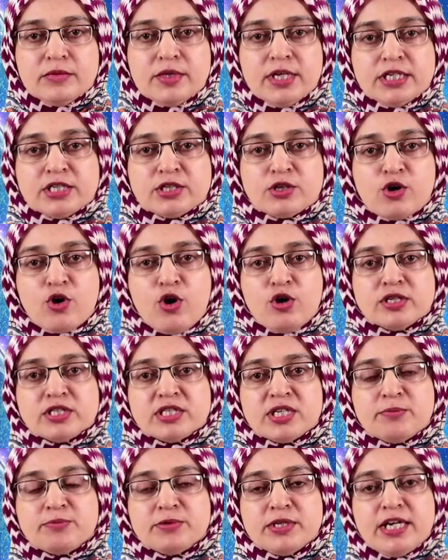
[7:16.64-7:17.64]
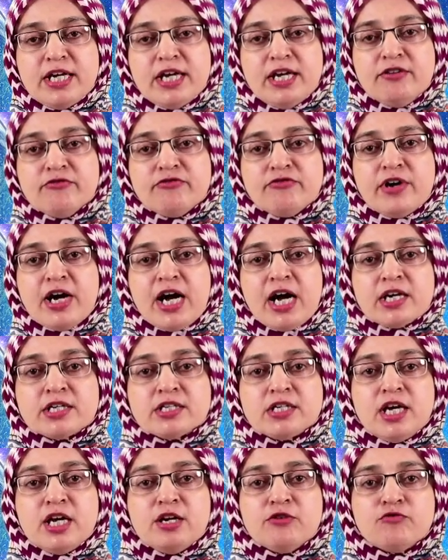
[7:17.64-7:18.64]
This concept in
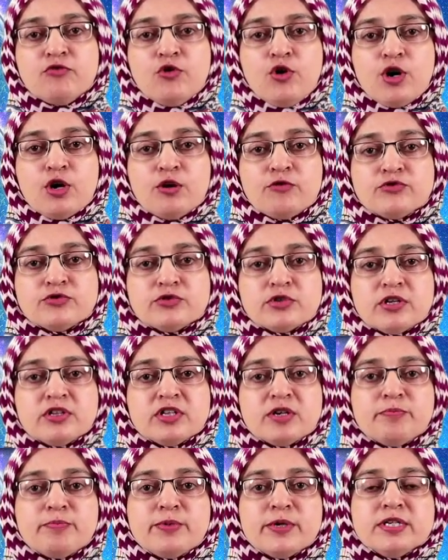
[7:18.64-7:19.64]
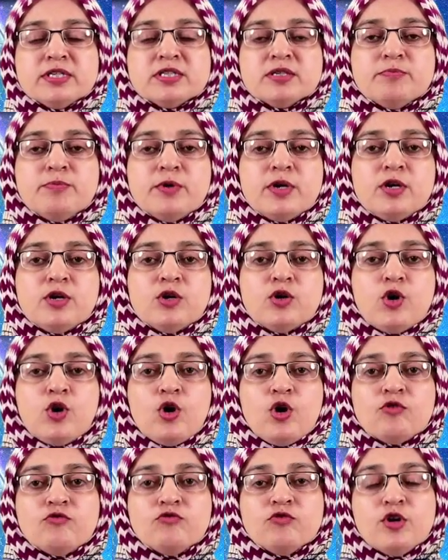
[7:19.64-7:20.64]
fact involves the principle
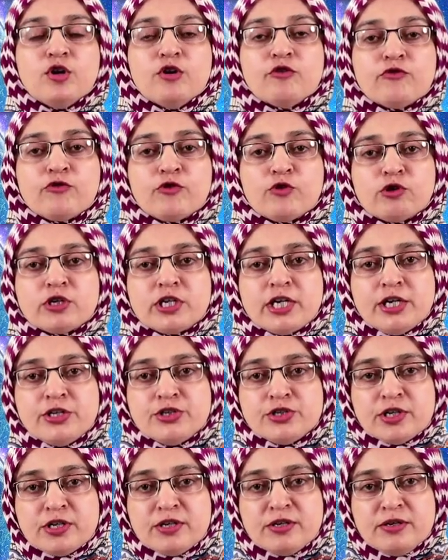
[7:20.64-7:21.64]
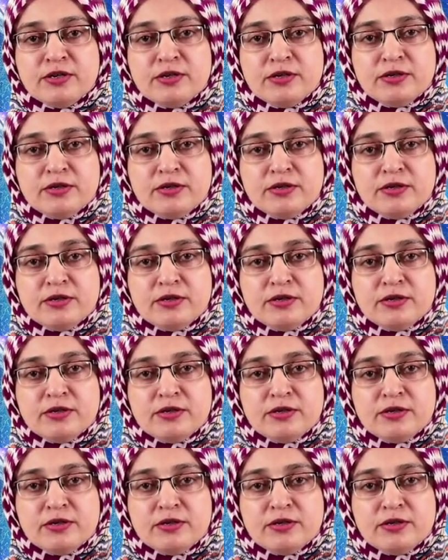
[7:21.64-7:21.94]
of flotation.